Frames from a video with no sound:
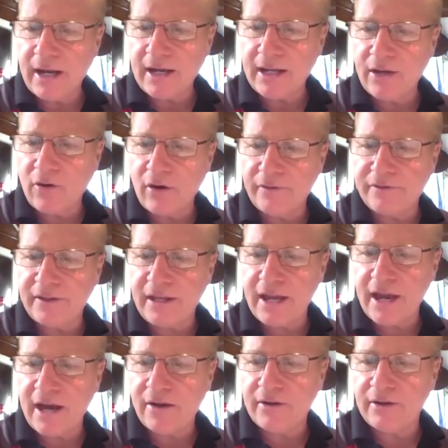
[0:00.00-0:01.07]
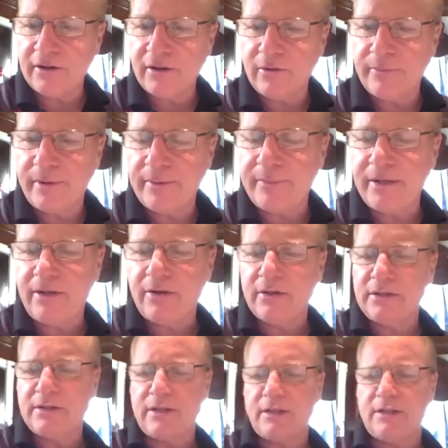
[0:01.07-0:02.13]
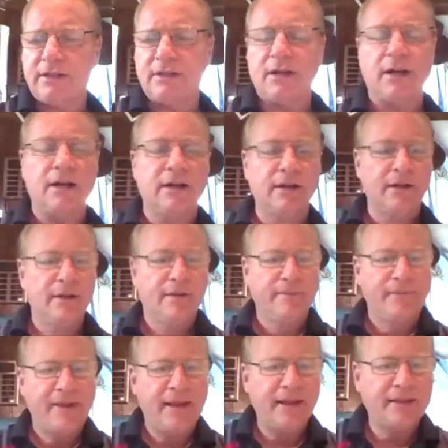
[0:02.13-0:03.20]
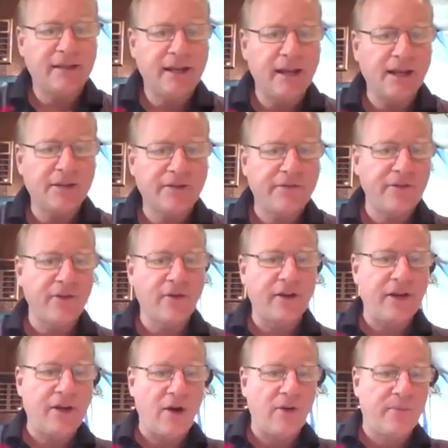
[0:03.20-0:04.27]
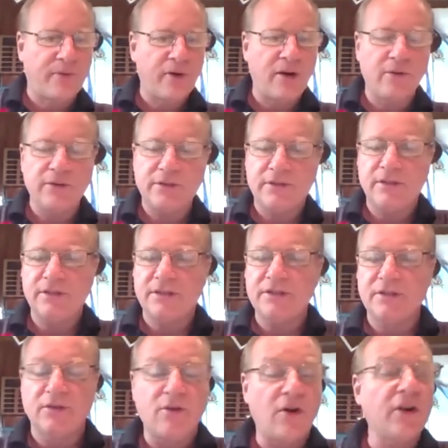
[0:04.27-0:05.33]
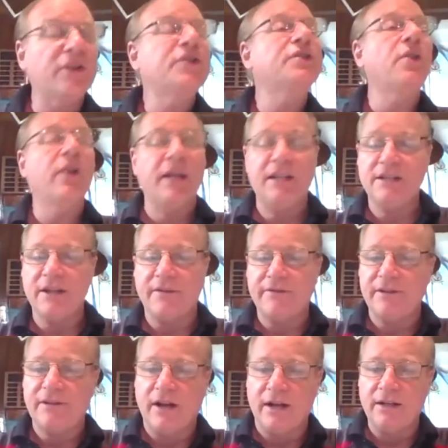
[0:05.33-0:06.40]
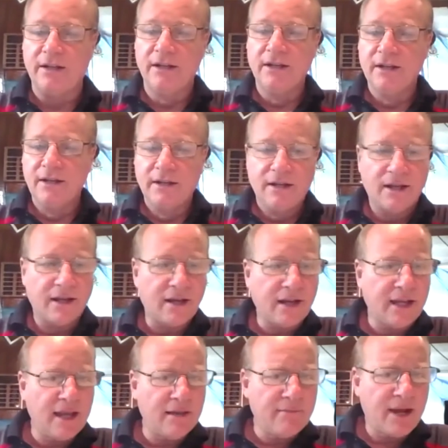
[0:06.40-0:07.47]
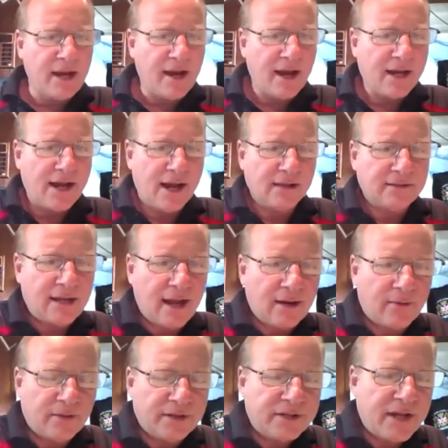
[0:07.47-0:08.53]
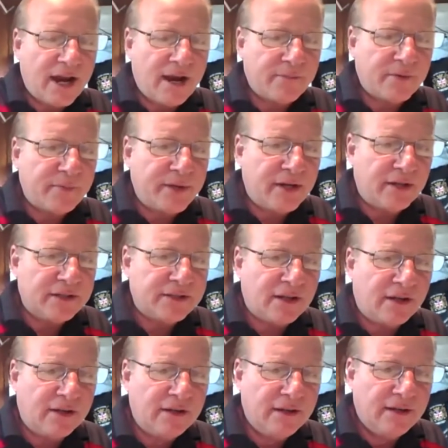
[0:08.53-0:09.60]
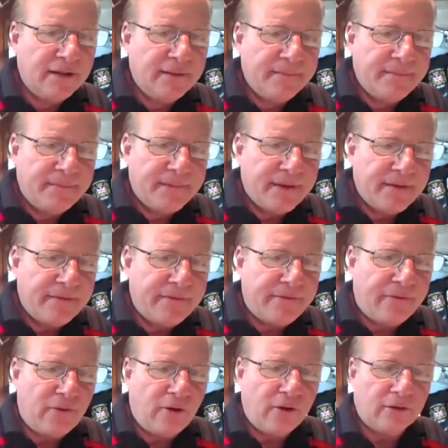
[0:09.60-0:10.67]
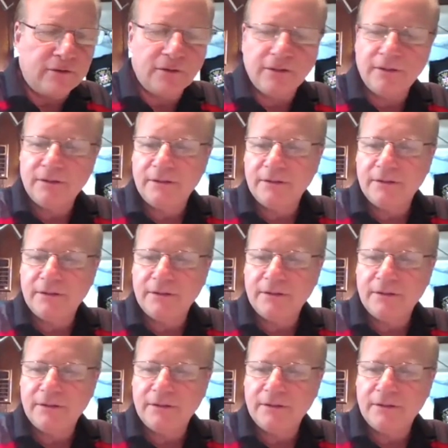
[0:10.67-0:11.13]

got to get off the air in a little bit because this Anthony S. Fiore GoPro is, this is the longest show he's ever done. And I can't make eye contact with his camera because I'll fall.